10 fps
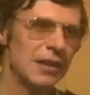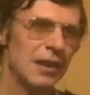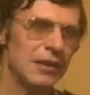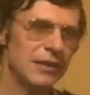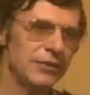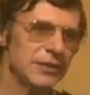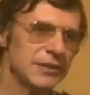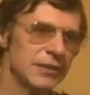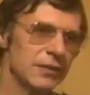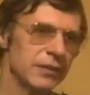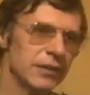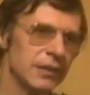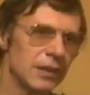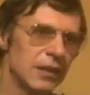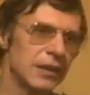I love this
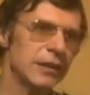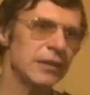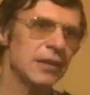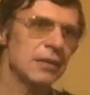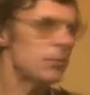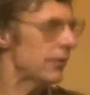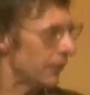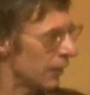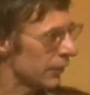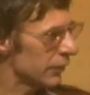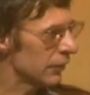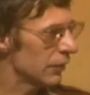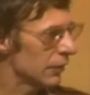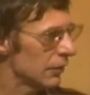area. I my father.